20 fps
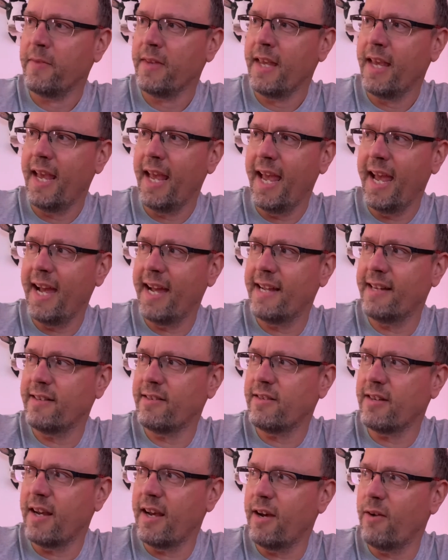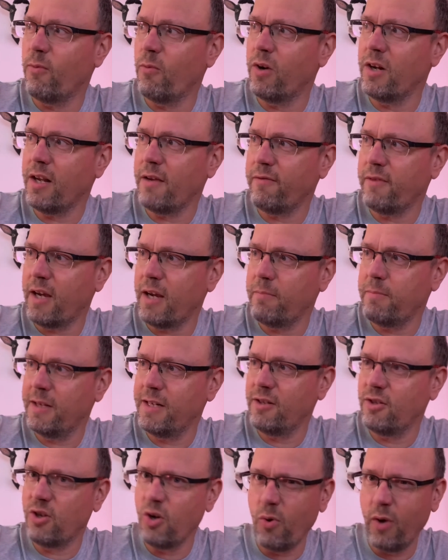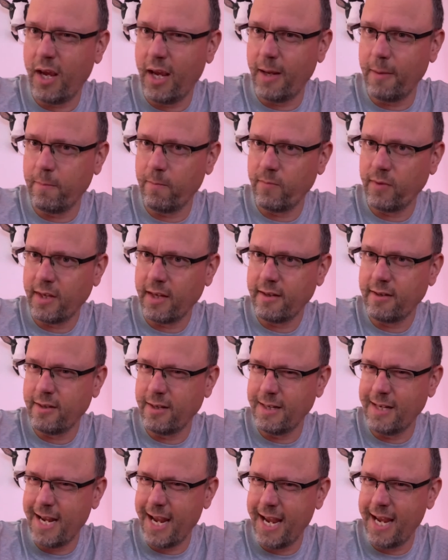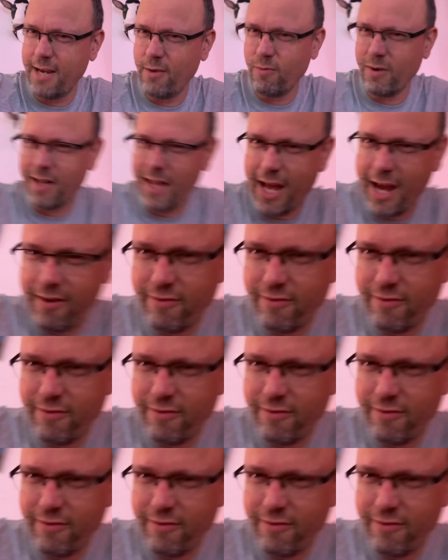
And what have I been doing today? Well, I've